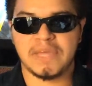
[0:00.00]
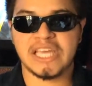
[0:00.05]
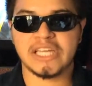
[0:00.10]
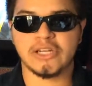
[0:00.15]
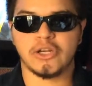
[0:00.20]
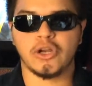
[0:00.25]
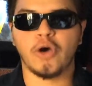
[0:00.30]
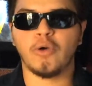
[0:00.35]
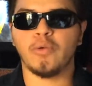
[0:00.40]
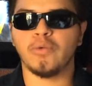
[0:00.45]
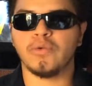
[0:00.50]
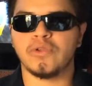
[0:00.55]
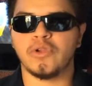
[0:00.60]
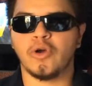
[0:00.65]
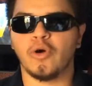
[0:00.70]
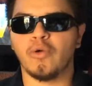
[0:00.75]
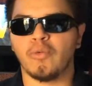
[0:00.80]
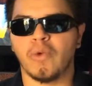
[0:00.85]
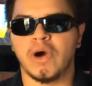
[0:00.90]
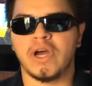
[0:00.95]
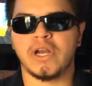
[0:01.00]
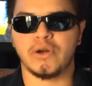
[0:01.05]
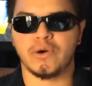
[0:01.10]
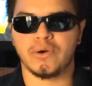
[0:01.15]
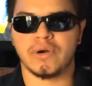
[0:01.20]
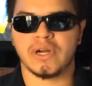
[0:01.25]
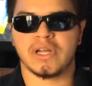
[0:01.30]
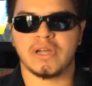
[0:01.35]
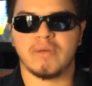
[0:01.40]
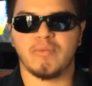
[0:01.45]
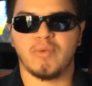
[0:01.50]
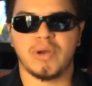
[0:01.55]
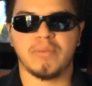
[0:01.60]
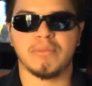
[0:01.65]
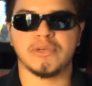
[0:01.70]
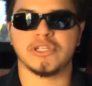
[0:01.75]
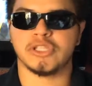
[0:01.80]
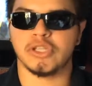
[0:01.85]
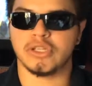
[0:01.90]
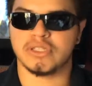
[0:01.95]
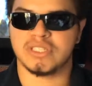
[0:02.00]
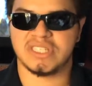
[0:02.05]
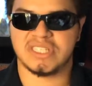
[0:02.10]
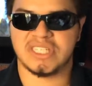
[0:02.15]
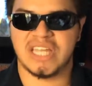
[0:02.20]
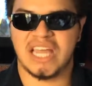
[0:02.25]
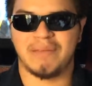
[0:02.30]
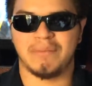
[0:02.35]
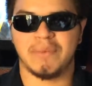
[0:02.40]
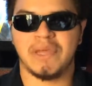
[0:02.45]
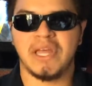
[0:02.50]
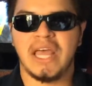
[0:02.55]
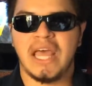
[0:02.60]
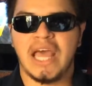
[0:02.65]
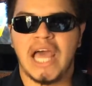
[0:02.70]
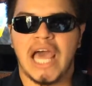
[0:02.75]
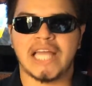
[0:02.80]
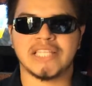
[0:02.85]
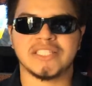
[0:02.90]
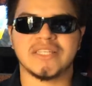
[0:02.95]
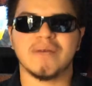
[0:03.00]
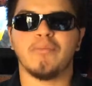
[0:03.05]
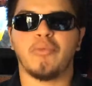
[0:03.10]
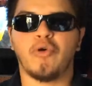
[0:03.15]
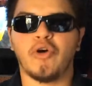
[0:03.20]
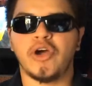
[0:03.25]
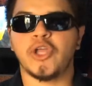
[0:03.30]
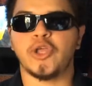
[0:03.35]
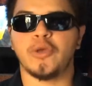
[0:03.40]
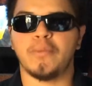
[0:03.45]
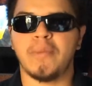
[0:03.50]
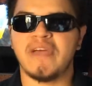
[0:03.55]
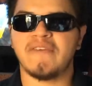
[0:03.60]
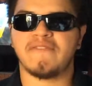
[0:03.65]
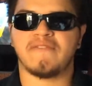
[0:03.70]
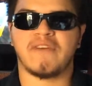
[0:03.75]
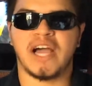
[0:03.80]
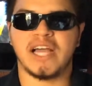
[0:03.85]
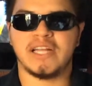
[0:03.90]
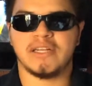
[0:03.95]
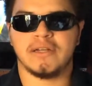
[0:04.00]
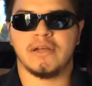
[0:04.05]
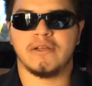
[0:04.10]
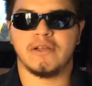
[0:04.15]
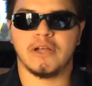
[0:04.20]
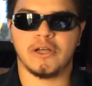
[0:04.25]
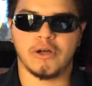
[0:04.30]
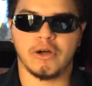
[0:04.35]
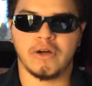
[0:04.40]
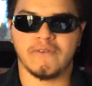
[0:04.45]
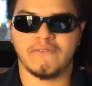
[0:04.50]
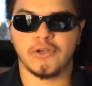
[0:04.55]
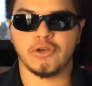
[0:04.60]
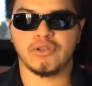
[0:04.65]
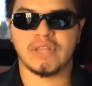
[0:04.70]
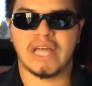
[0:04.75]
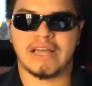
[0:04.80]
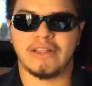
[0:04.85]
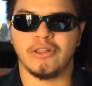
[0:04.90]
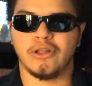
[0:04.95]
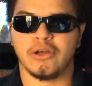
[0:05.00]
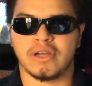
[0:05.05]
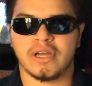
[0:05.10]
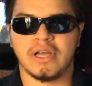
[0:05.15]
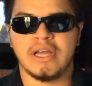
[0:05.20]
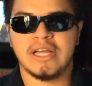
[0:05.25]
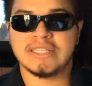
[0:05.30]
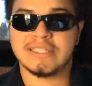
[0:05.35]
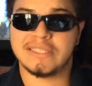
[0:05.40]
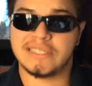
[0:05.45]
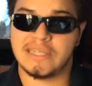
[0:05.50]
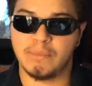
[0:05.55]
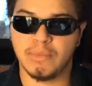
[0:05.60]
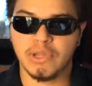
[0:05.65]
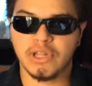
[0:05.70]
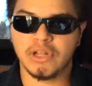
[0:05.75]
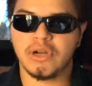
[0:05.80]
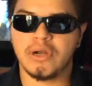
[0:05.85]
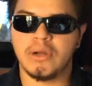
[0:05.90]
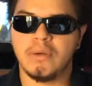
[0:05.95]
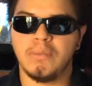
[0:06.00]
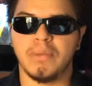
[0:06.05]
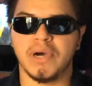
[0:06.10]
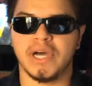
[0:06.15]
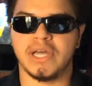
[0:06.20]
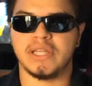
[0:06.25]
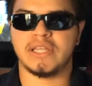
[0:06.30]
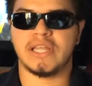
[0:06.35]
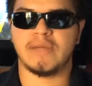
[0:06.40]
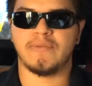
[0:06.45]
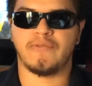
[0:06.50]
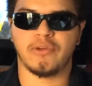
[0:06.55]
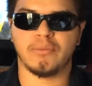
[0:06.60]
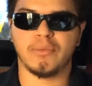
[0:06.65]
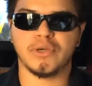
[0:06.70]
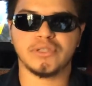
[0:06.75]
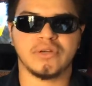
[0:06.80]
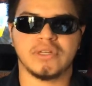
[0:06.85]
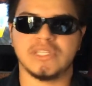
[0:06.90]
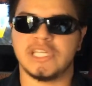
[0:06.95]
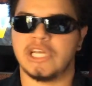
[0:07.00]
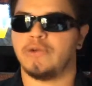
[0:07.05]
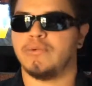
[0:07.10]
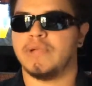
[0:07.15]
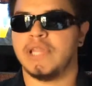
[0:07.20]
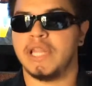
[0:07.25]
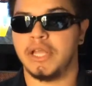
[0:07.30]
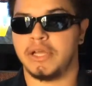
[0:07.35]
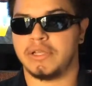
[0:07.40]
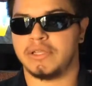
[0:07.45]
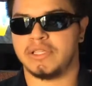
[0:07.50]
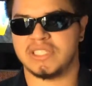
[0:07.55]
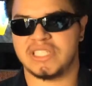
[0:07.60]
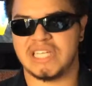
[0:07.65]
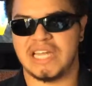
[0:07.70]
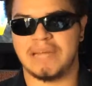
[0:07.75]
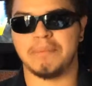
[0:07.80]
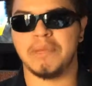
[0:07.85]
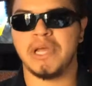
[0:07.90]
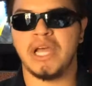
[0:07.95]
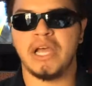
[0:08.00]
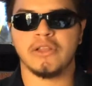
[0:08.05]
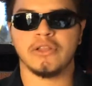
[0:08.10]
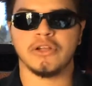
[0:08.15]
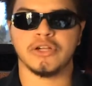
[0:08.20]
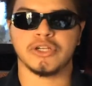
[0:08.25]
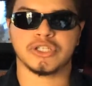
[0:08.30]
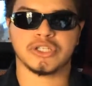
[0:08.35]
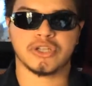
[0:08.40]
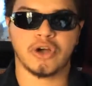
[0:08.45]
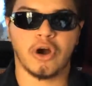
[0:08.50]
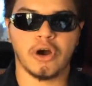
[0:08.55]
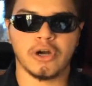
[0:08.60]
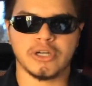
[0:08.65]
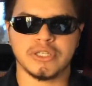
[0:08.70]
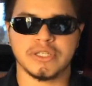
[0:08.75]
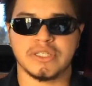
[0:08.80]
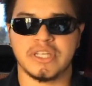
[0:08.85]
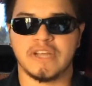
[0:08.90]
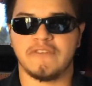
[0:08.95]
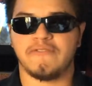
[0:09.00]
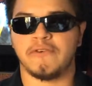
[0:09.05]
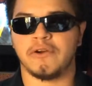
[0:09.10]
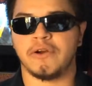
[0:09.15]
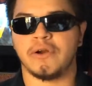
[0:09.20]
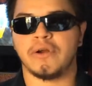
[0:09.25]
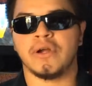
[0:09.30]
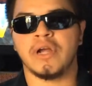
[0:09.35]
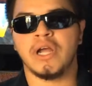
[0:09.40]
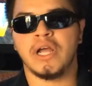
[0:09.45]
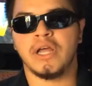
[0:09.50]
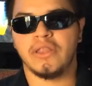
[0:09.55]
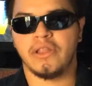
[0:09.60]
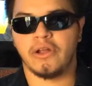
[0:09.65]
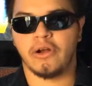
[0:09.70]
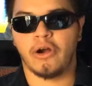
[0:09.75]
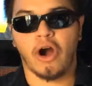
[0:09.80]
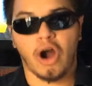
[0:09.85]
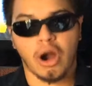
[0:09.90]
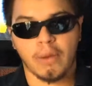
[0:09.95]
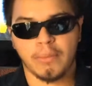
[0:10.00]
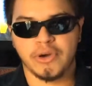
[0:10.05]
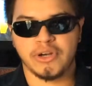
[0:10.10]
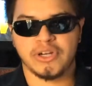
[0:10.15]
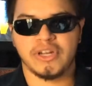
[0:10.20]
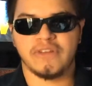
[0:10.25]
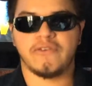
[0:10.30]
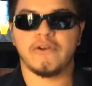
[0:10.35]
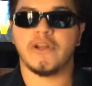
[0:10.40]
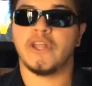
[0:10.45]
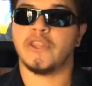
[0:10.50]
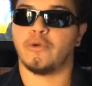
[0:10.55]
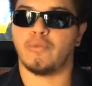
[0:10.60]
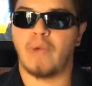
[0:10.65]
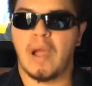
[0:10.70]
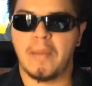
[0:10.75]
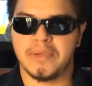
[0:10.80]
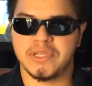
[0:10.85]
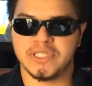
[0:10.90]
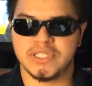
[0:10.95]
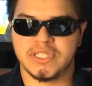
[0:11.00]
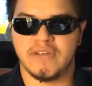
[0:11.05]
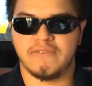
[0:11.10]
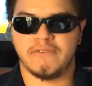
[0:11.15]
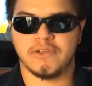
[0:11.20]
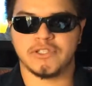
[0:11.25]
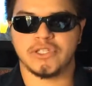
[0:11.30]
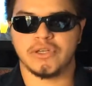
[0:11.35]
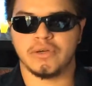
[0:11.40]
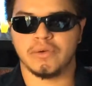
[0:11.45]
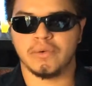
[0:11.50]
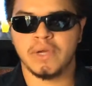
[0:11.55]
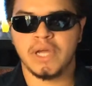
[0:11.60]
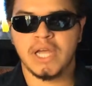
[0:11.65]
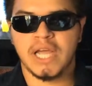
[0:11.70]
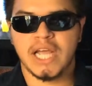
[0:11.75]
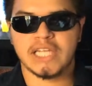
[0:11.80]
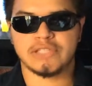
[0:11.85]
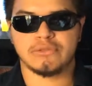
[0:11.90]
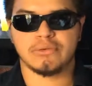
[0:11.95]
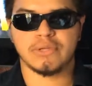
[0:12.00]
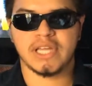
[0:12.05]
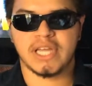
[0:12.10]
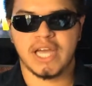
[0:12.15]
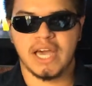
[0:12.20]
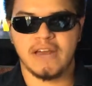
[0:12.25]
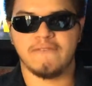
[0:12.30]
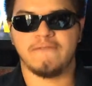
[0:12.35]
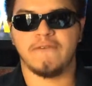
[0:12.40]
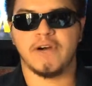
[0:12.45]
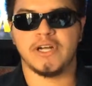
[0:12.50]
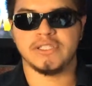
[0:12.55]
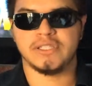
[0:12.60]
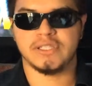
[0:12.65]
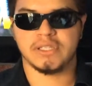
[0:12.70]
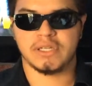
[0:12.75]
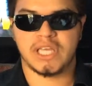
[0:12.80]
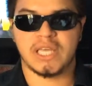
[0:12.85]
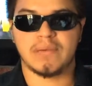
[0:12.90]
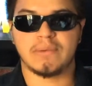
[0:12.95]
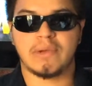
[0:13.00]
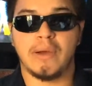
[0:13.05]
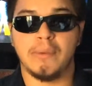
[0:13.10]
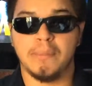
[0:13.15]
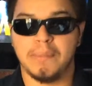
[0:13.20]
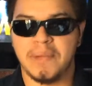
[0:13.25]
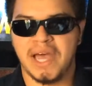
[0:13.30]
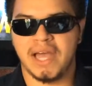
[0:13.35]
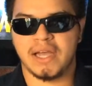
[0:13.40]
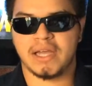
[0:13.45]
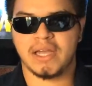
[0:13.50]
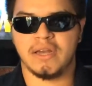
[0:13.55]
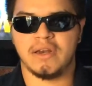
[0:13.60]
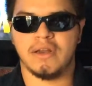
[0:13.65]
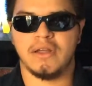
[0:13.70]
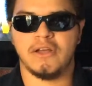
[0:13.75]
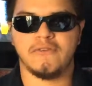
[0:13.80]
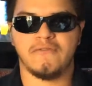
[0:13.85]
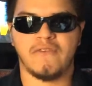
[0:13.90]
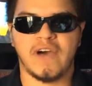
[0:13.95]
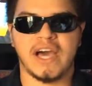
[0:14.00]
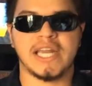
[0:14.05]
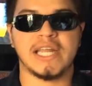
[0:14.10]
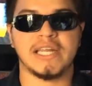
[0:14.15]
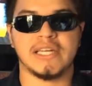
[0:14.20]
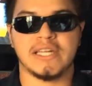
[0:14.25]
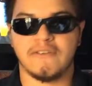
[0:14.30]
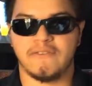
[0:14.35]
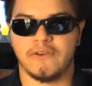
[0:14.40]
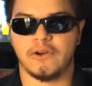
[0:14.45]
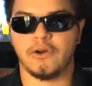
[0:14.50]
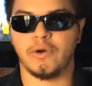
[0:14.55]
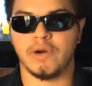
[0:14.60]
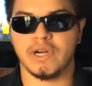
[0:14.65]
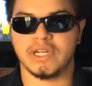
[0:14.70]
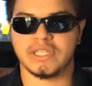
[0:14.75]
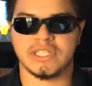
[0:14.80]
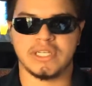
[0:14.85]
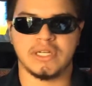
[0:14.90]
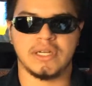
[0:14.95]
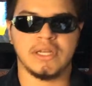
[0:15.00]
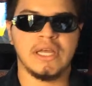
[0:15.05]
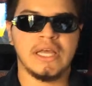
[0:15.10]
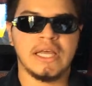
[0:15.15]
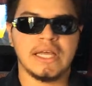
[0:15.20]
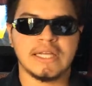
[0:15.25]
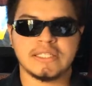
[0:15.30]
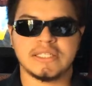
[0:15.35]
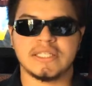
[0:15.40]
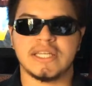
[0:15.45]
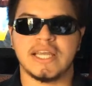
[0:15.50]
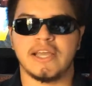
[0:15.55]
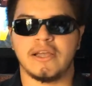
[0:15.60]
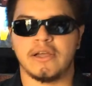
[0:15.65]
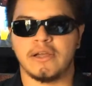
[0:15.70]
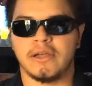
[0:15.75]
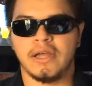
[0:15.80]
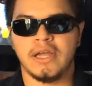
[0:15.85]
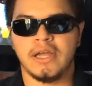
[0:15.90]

No one Uruk pretty much looks the same. At some point, you may find a few that look similar, but for the most part, they don't really look the same. Their scars differ, their armor differ, and their weapons differ. So it's really kind of fun to keep coming back and fighting different Uruks and seeing,